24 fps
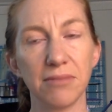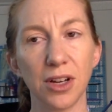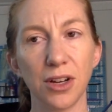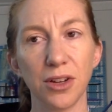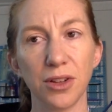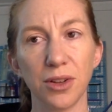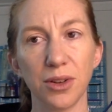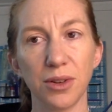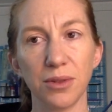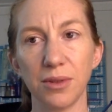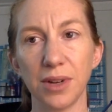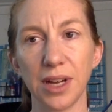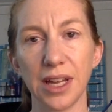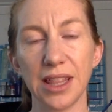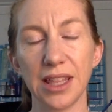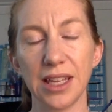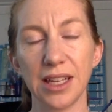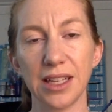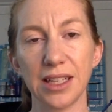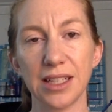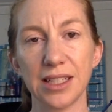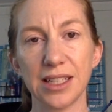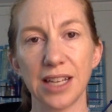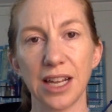although I
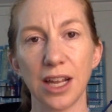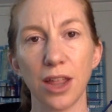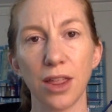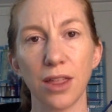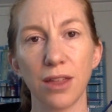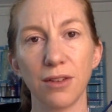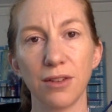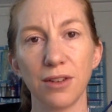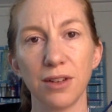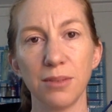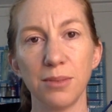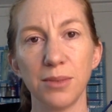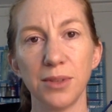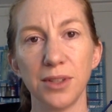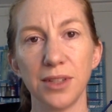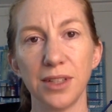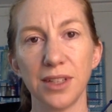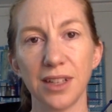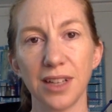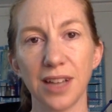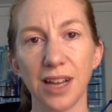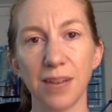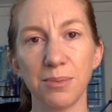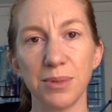think it's 30
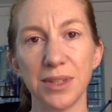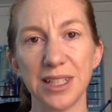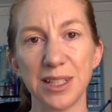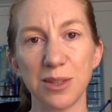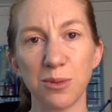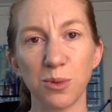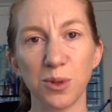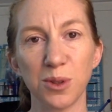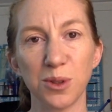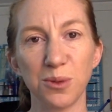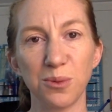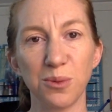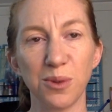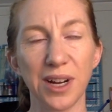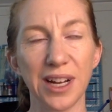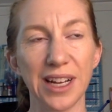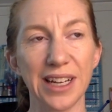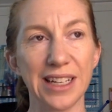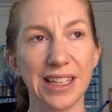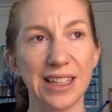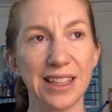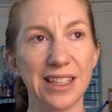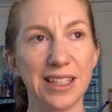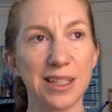million copies
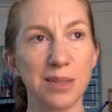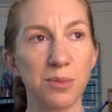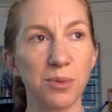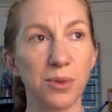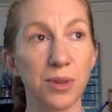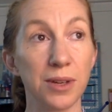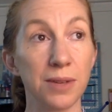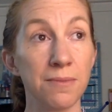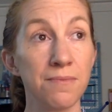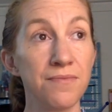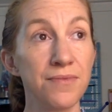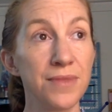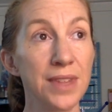worldwide at this point,